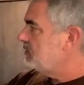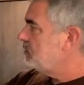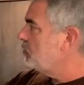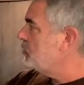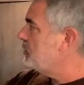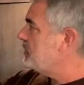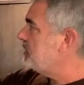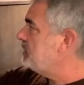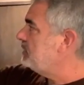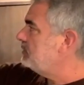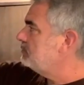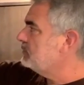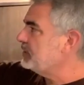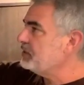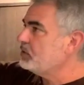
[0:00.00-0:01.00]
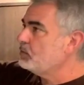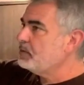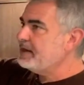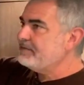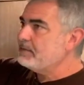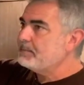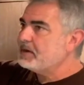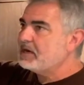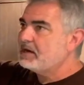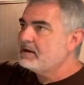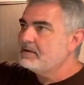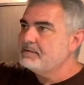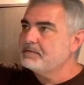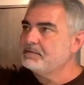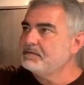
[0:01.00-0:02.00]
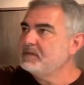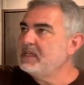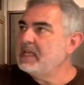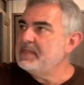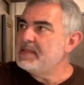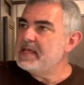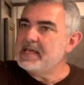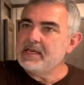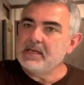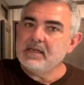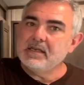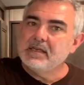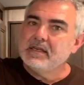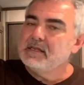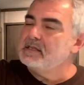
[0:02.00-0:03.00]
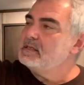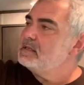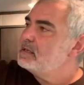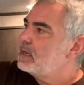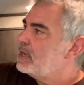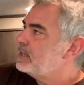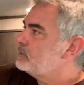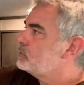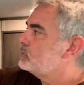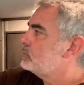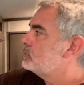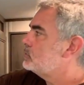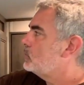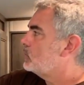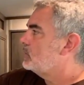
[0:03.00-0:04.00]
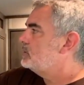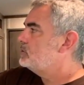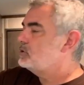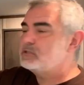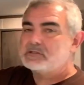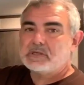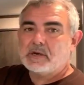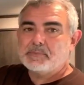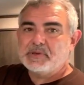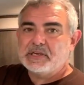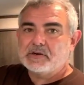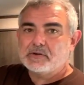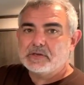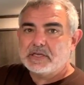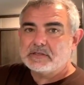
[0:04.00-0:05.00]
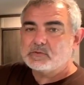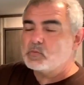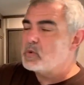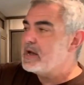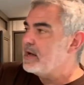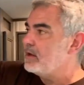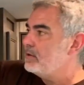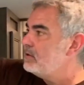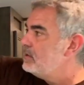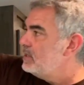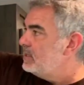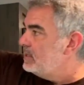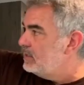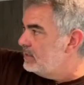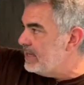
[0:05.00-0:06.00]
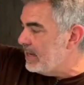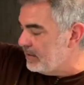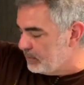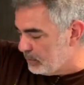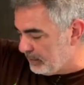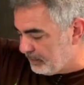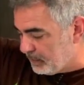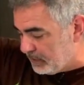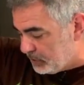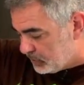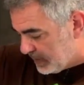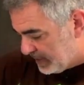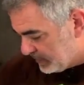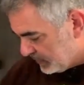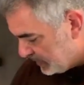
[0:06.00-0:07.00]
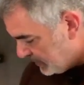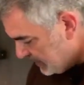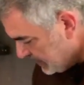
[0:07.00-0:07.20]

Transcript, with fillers: hood, microwave above, and then extra storage up here as well. Now the refrigerator in